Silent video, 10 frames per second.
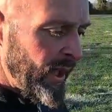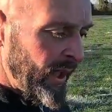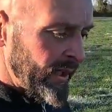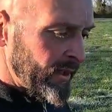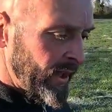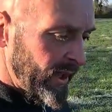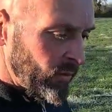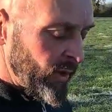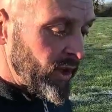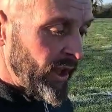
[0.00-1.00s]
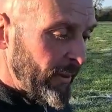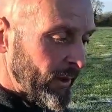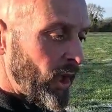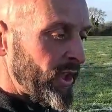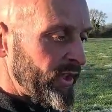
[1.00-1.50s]
and, and we
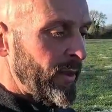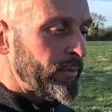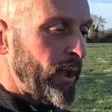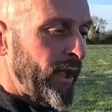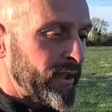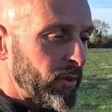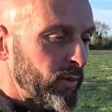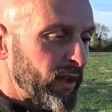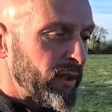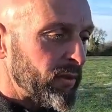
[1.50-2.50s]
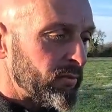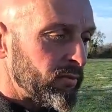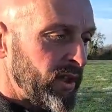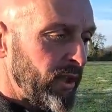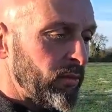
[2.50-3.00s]
stabilize that product and we can
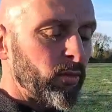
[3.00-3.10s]
get